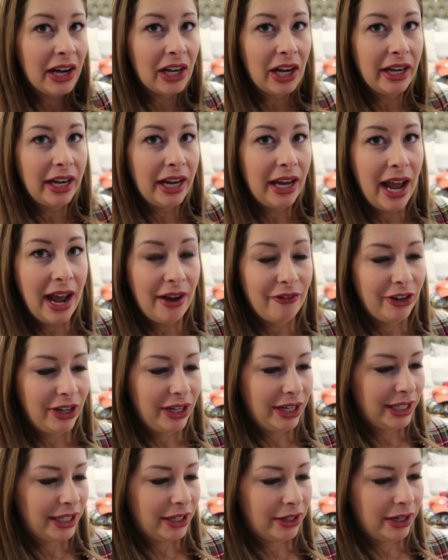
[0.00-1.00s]
kind of have it
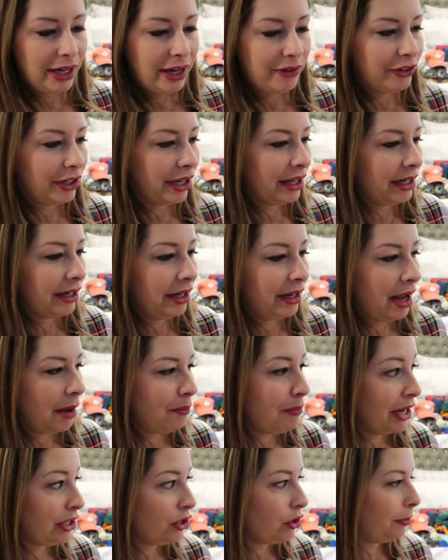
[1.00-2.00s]
in here, and I've got a
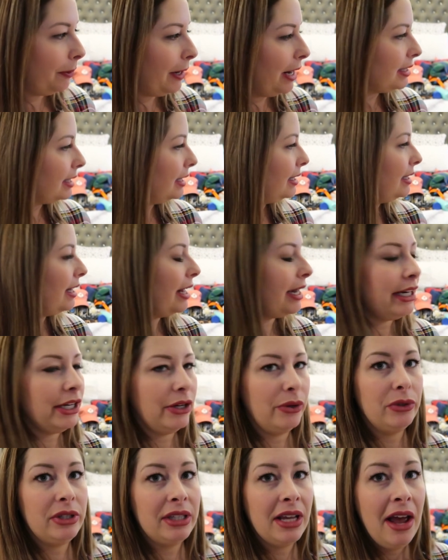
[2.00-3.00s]
mental process that I
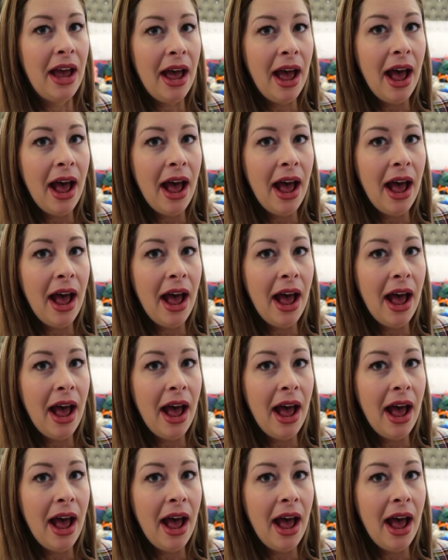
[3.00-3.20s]
use.